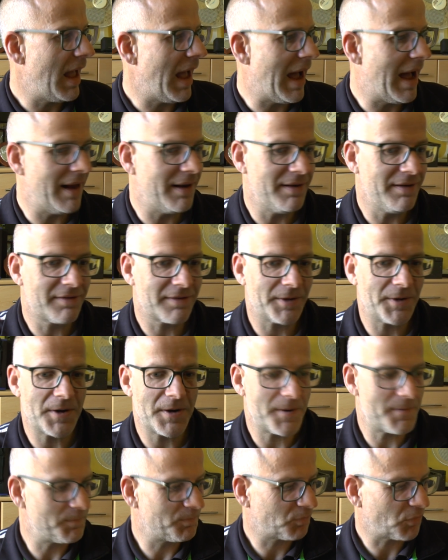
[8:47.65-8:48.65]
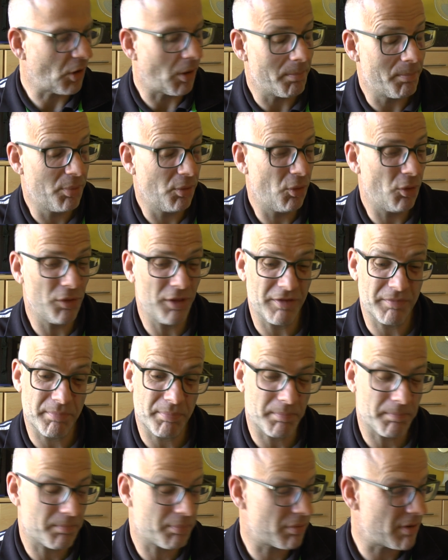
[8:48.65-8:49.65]
And I bought this
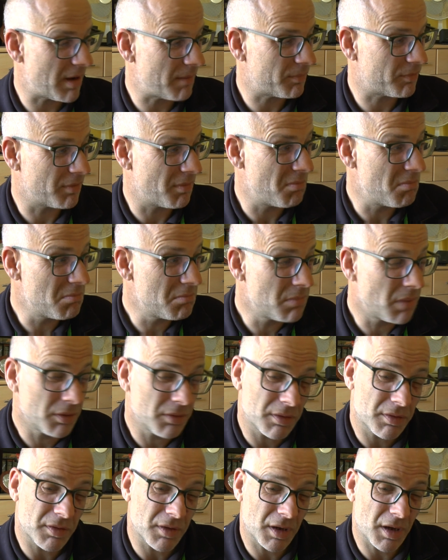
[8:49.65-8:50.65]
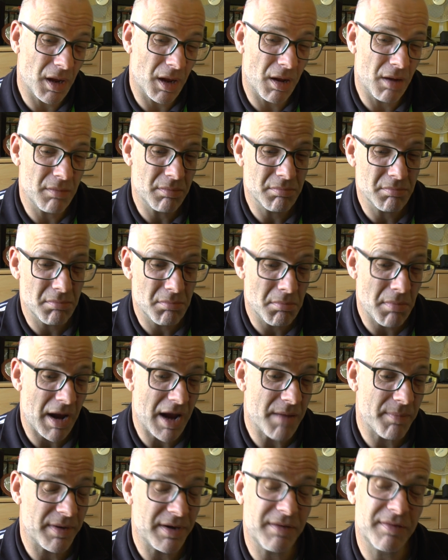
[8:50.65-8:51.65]
perhaps a month ago,
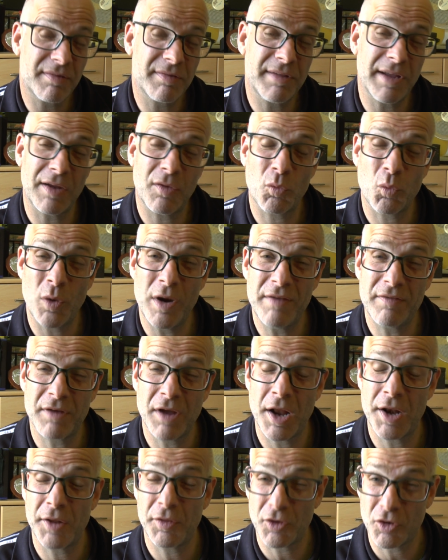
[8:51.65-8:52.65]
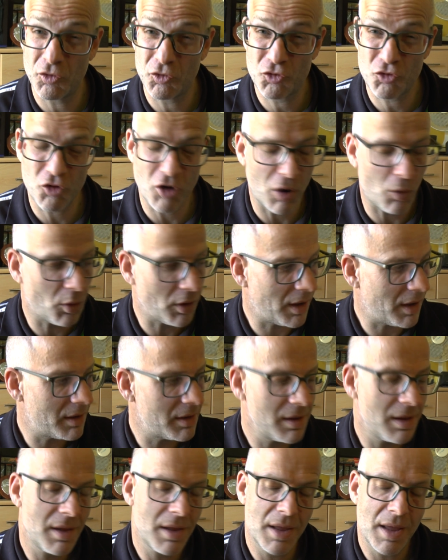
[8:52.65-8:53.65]
may have been 6 weeks ago, the controller.
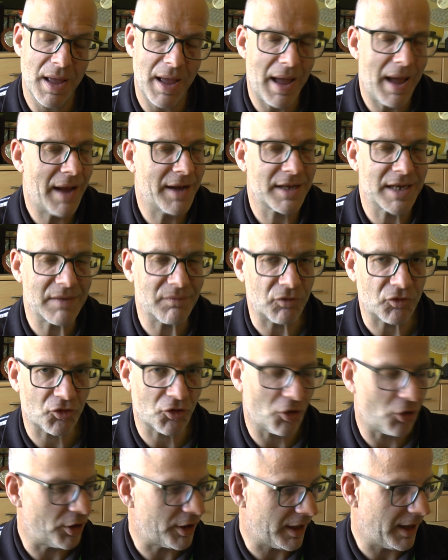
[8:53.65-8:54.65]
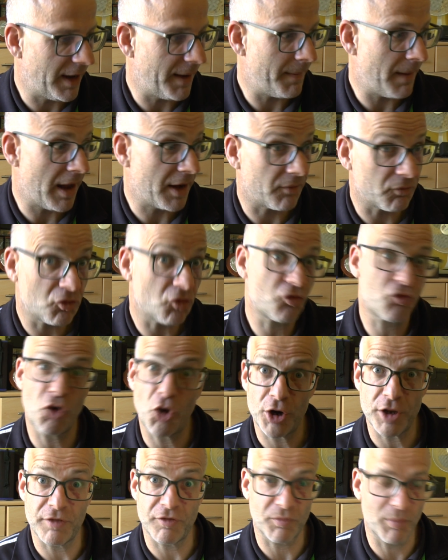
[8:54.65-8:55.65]
I hadn't even tried it, and I've just
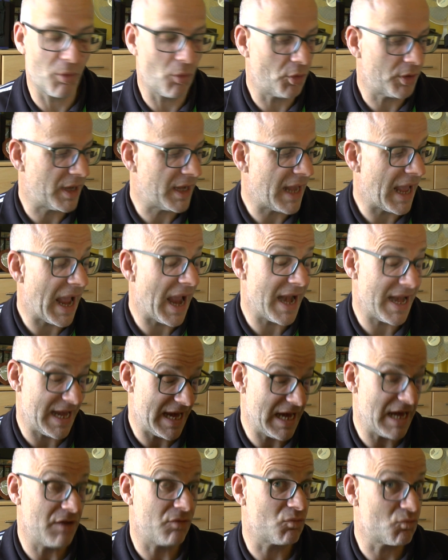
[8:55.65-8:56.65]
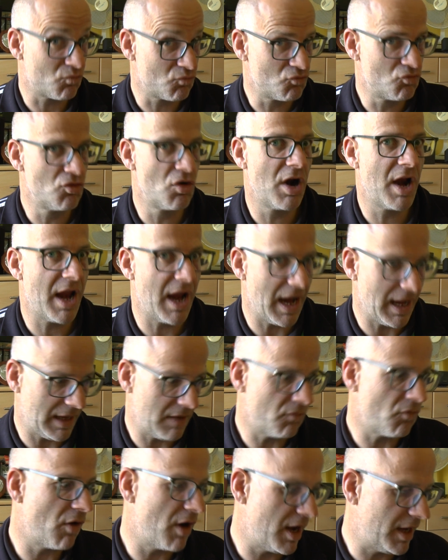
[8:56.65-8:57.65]
tried it this morning, and it is
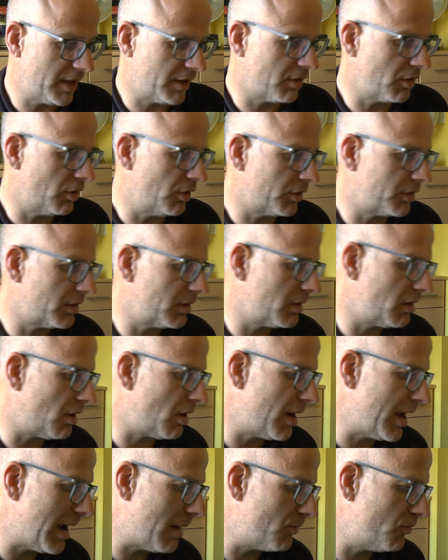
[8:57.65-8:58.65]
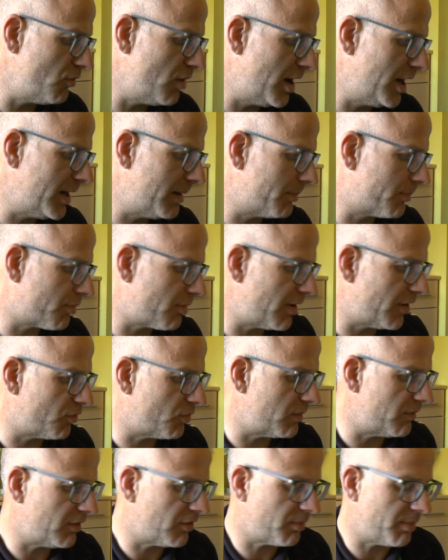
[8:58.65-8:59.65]
really, really good. I am really
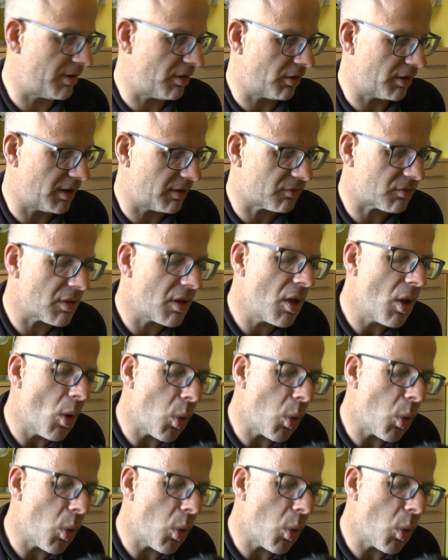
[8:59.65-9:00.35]
impressed with it, to be honest.